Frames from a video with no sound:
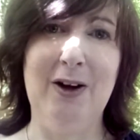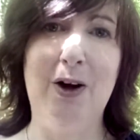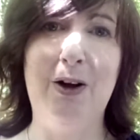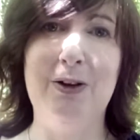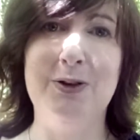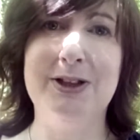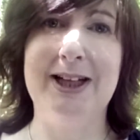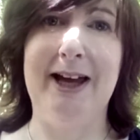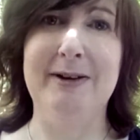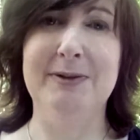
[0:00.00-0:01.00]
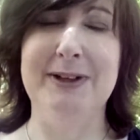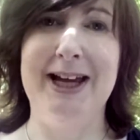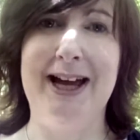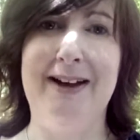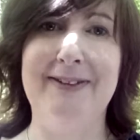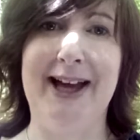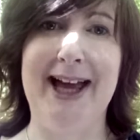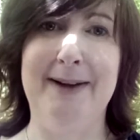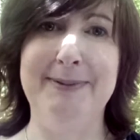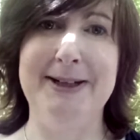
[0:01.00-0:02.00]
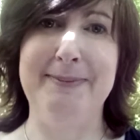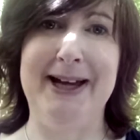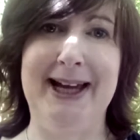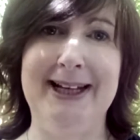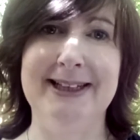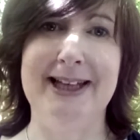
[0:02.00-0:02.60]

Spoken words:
All those times when you have that empty mind,